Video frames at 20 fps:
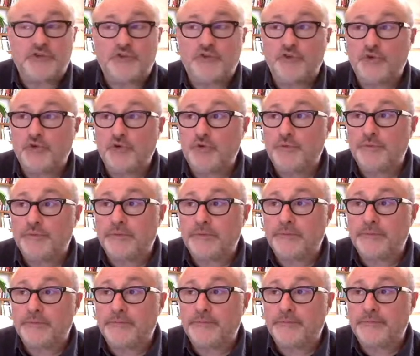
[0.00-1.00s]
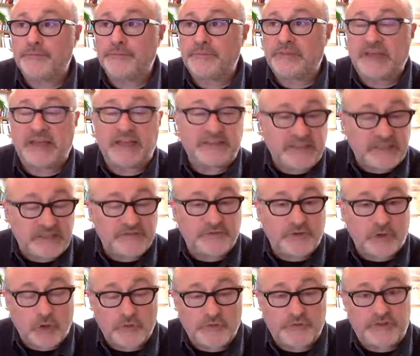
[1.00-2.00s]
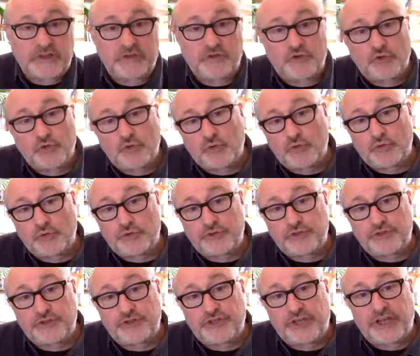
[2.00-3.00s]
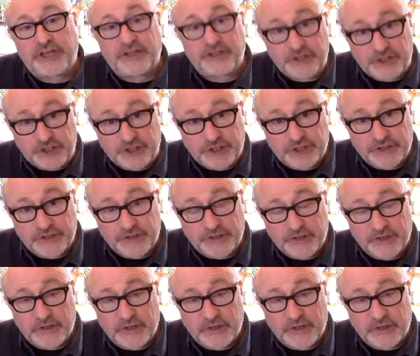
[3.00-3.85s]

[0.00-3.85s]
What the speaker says: to get involved into change